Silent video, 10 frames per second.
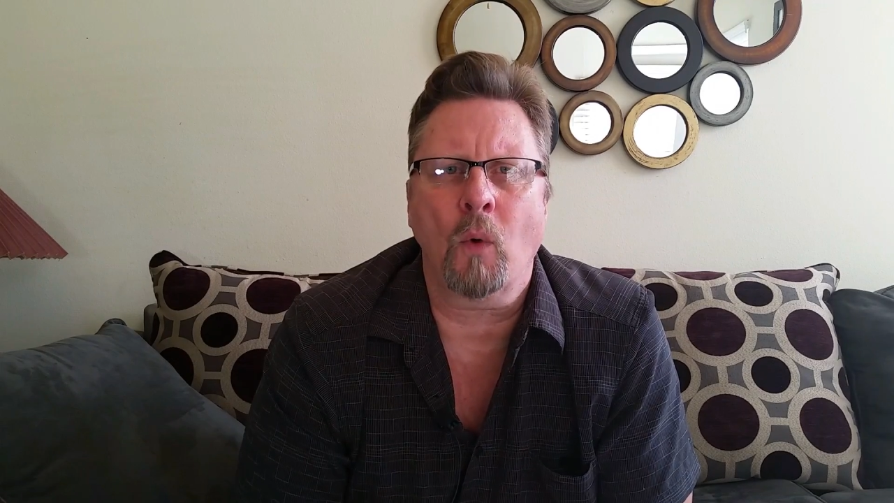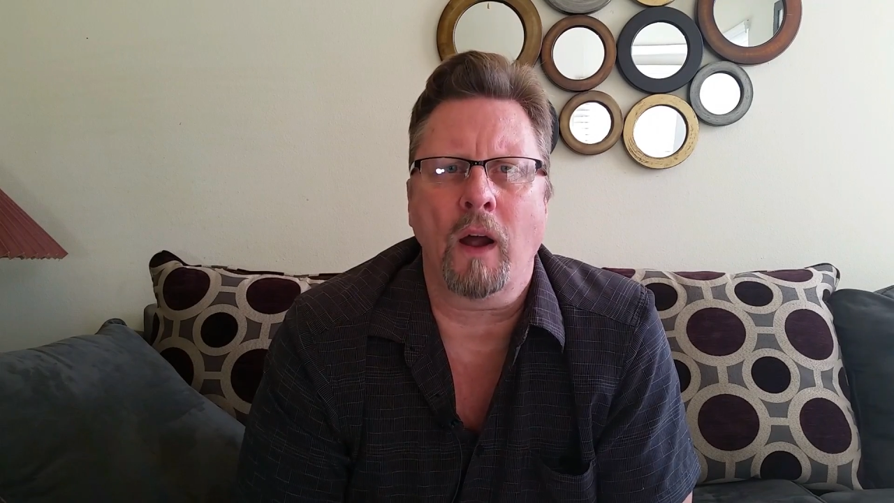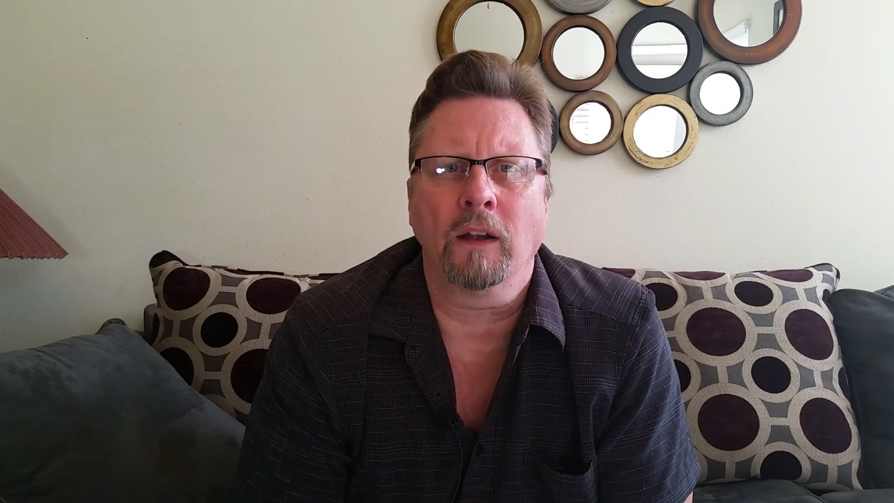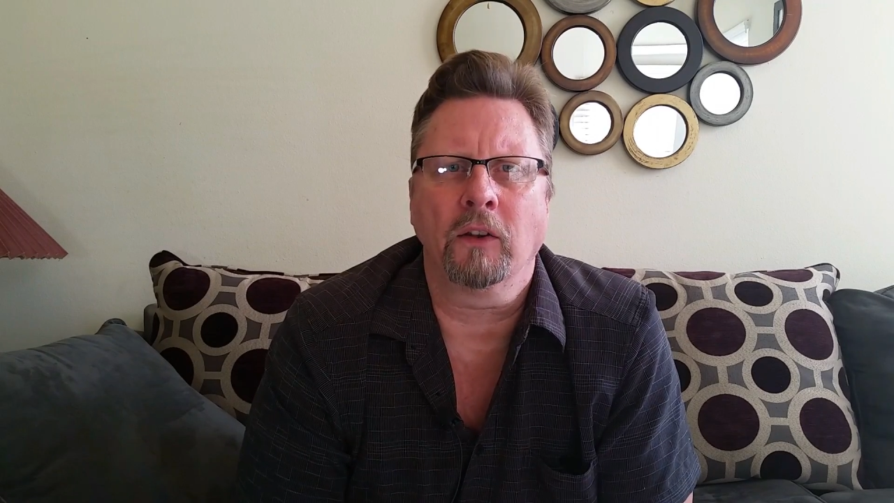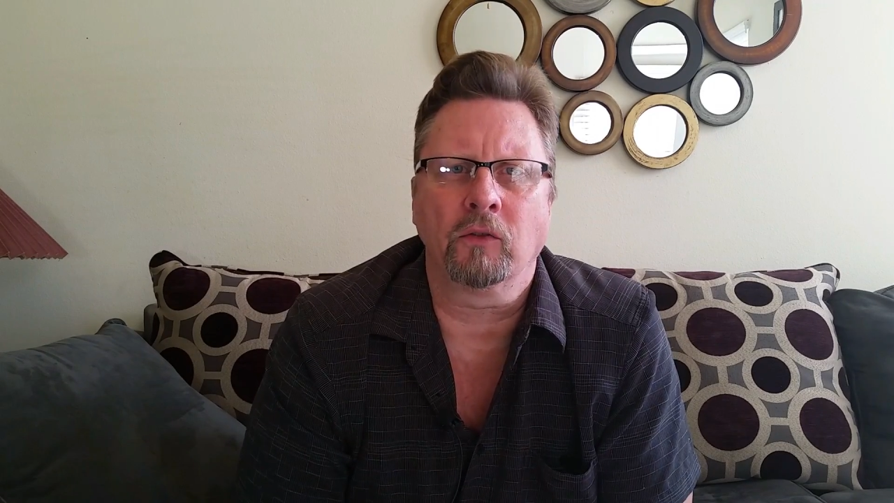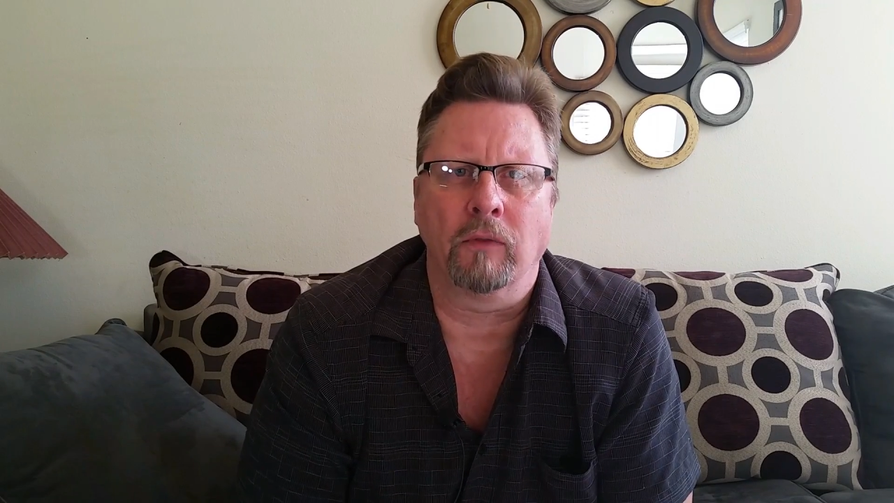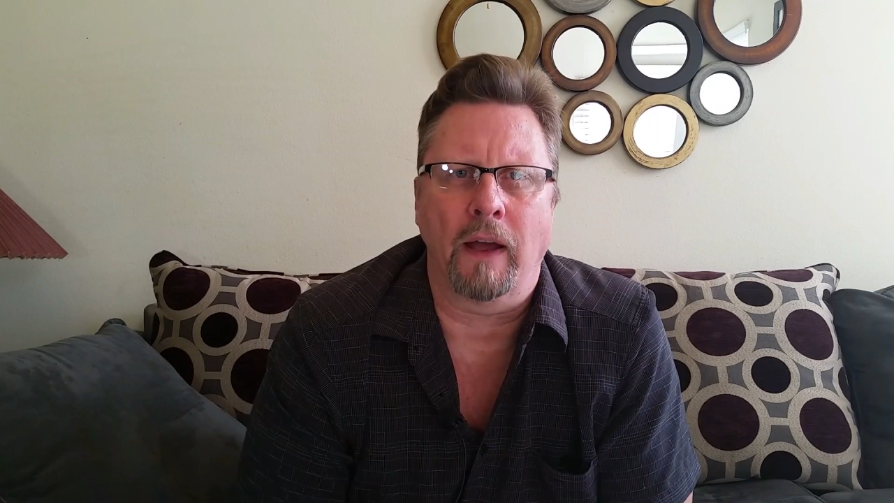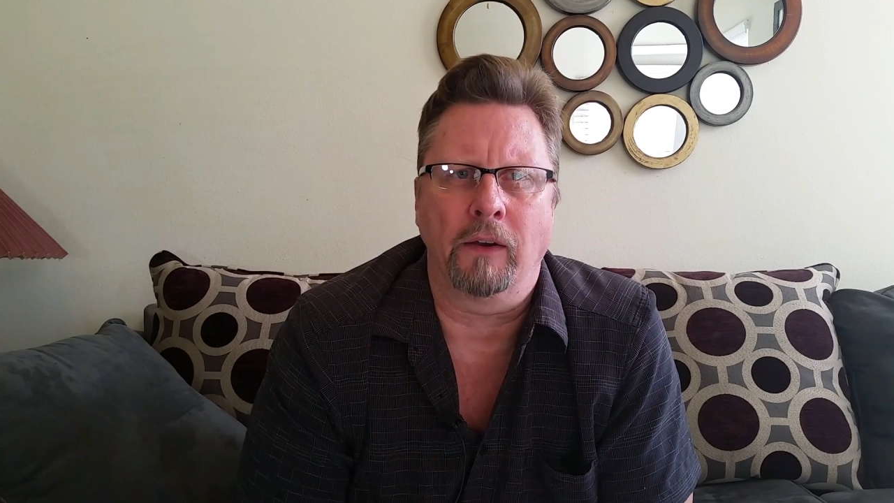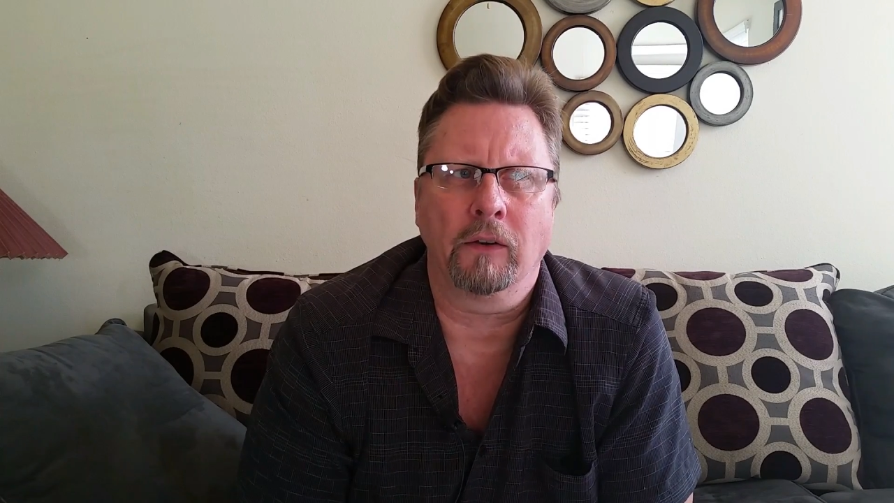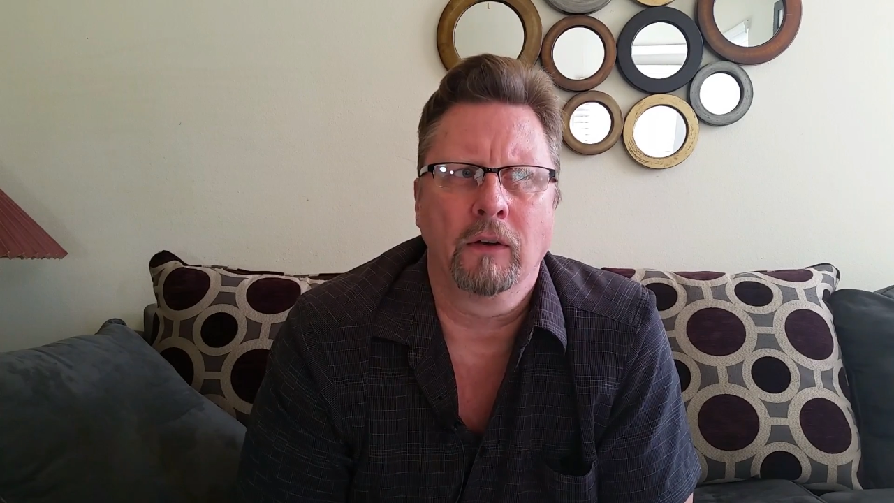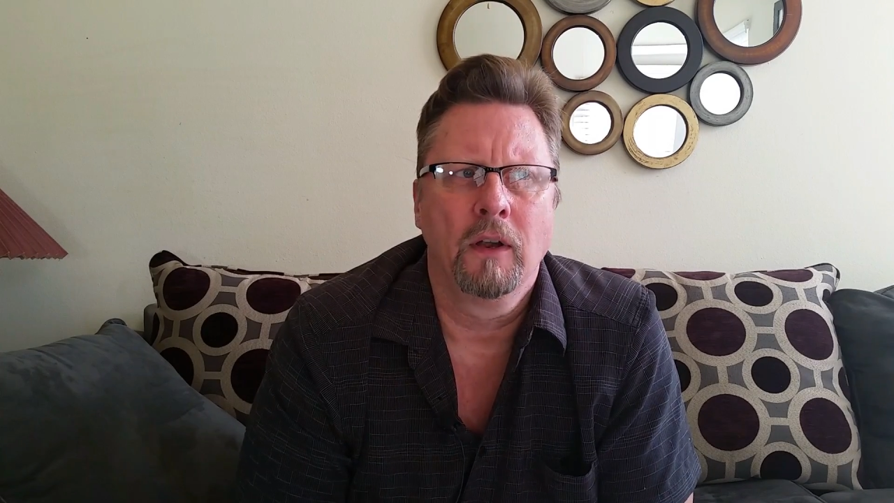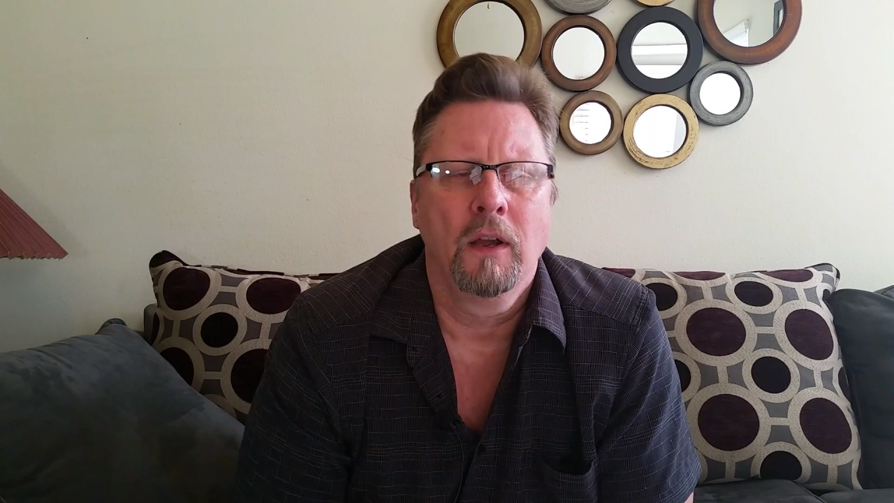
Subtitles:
wireless router